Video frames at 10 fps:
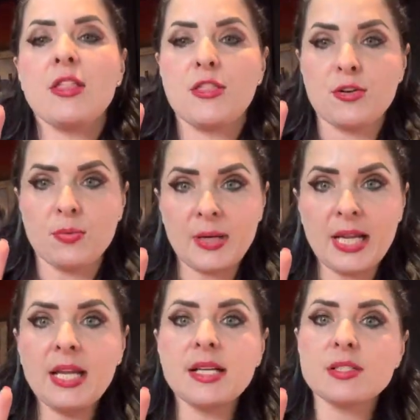
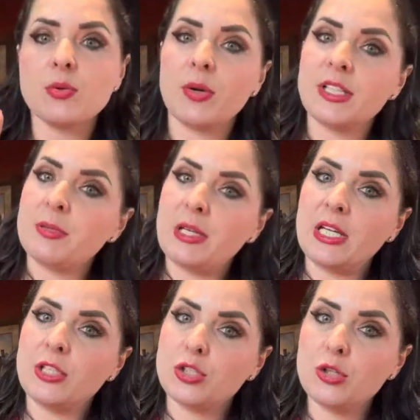3 is going to
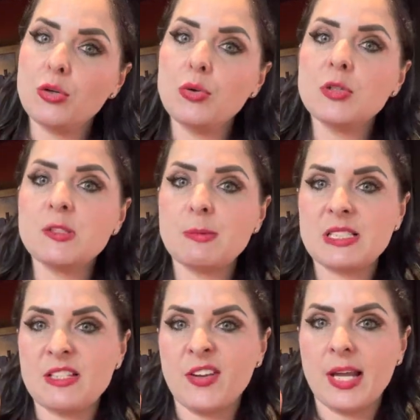be 2
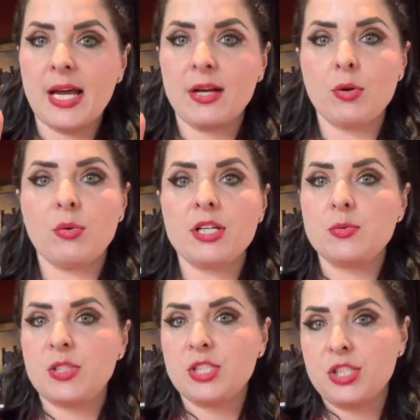specific categories,
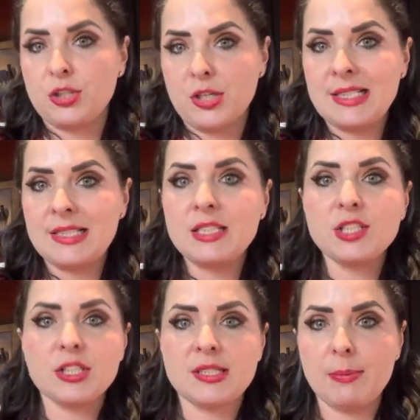which is your
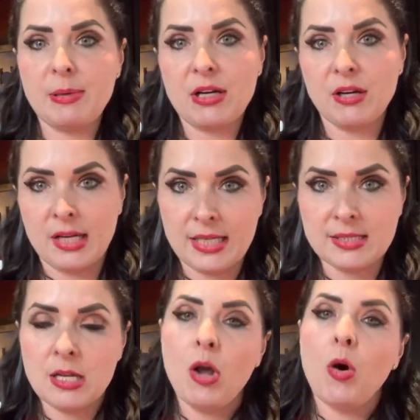contingency periods.